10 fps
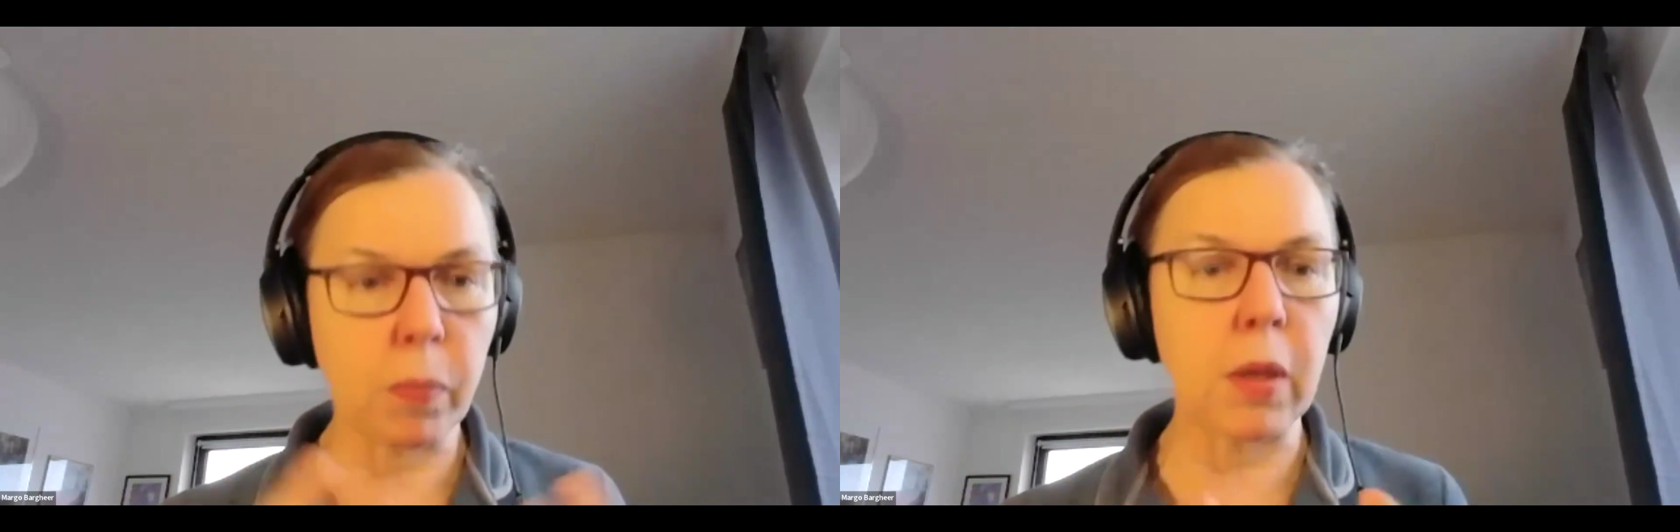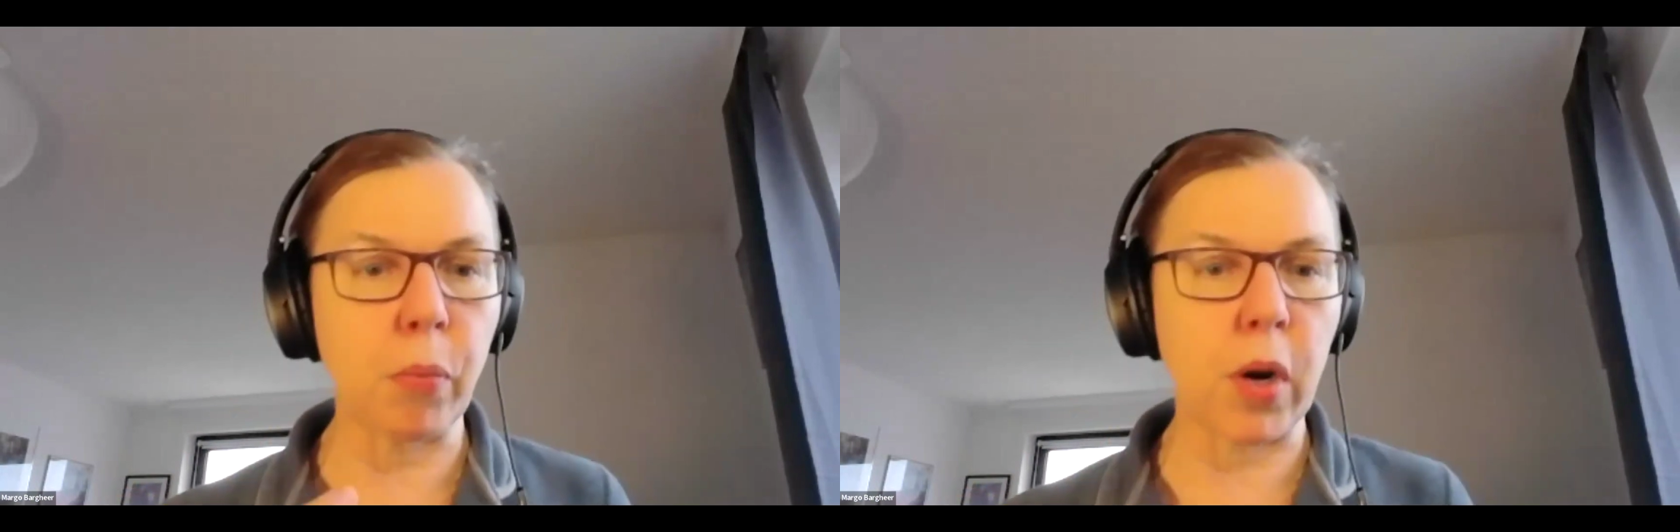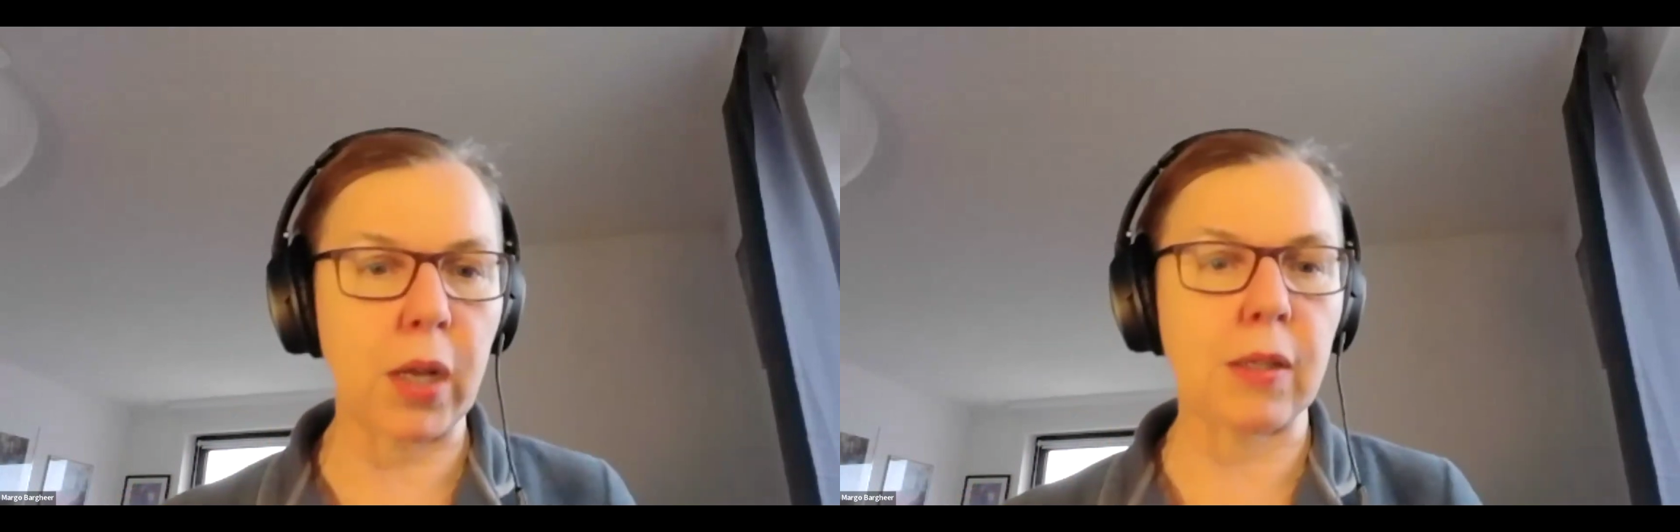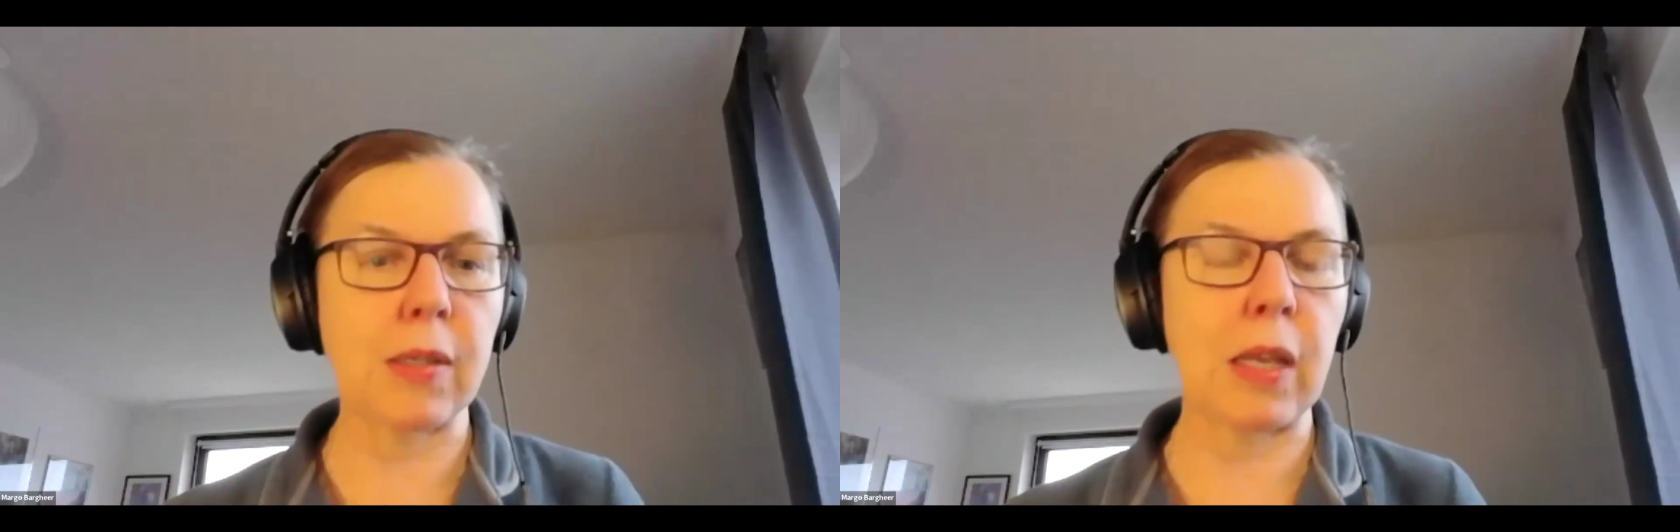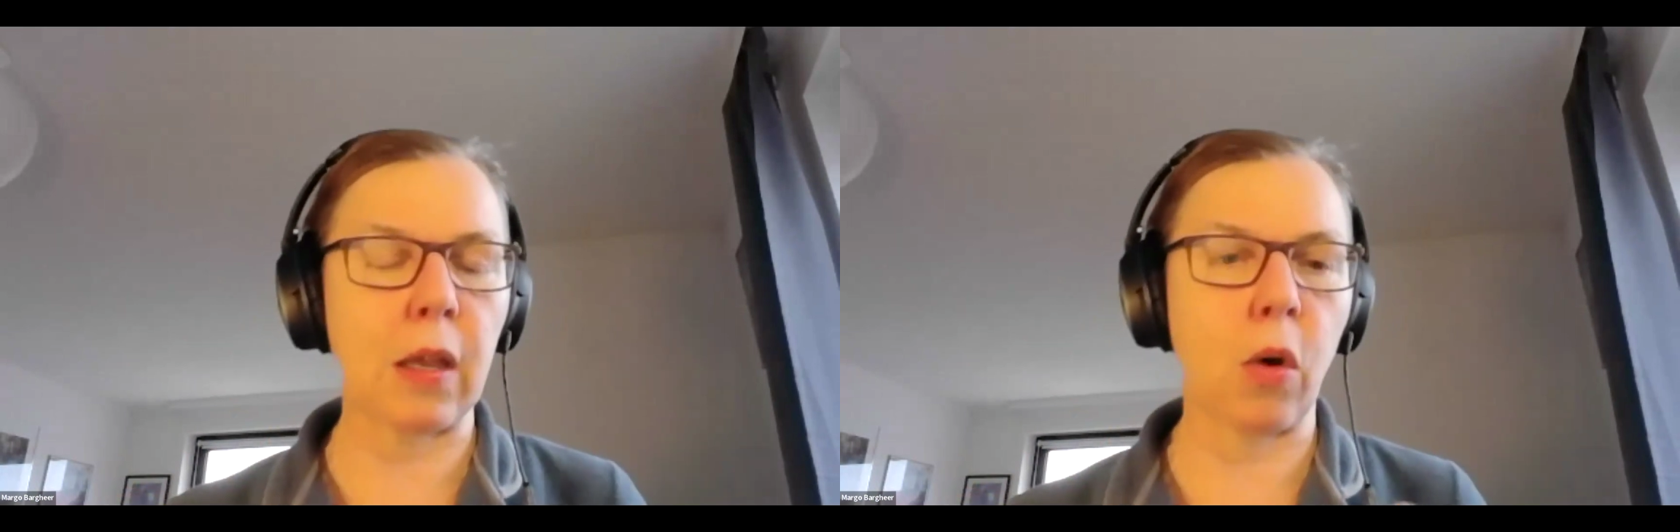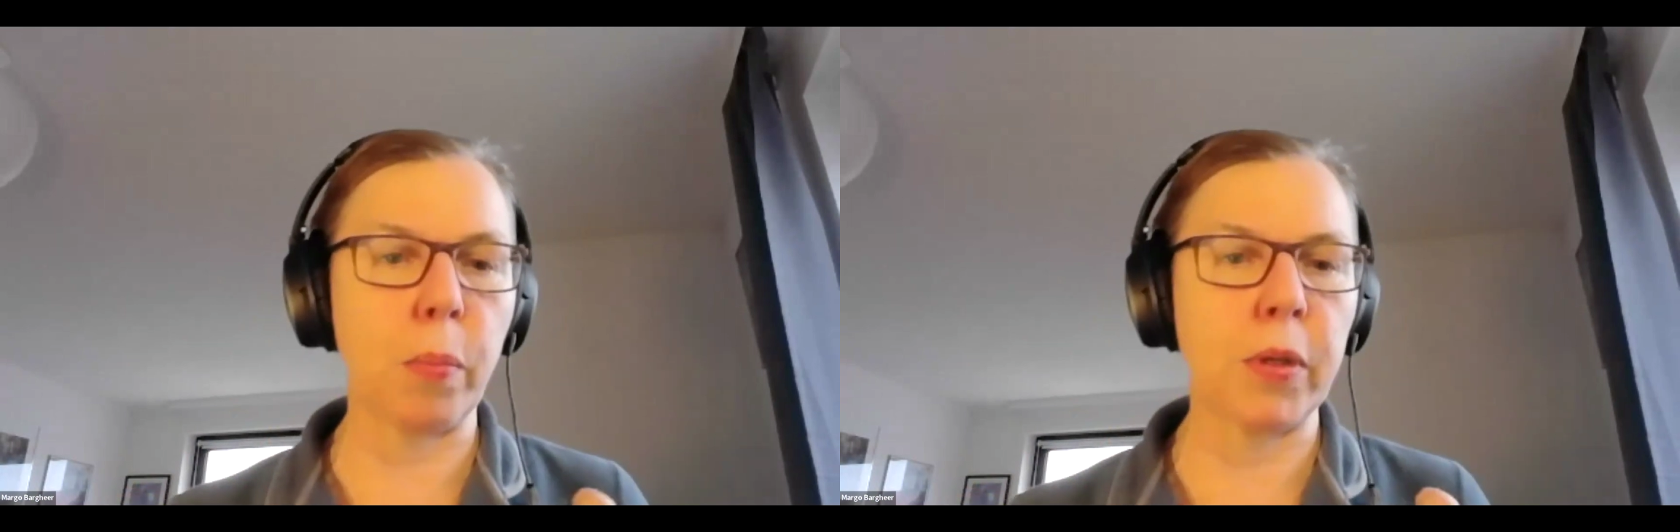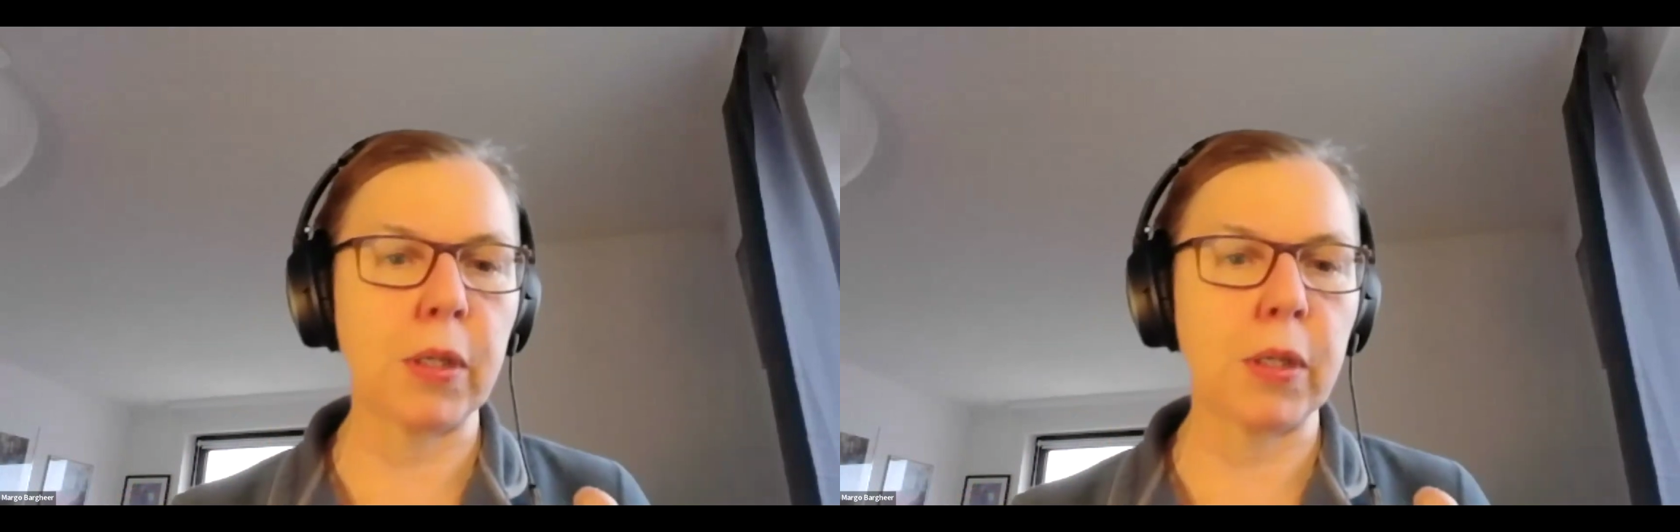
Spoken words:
be practicing open